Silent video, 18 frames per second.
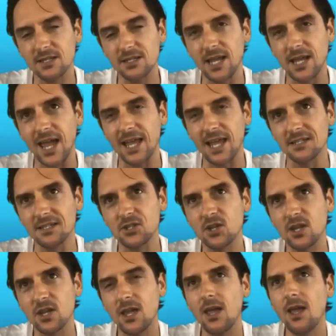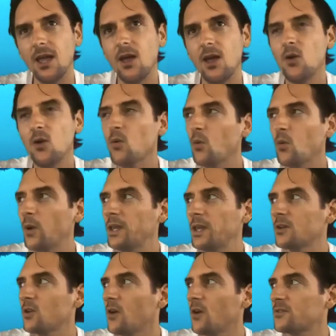And we
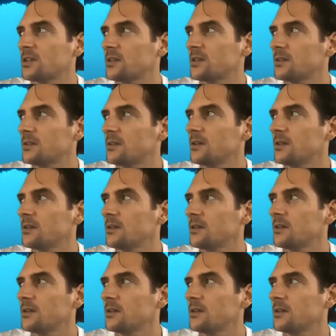can often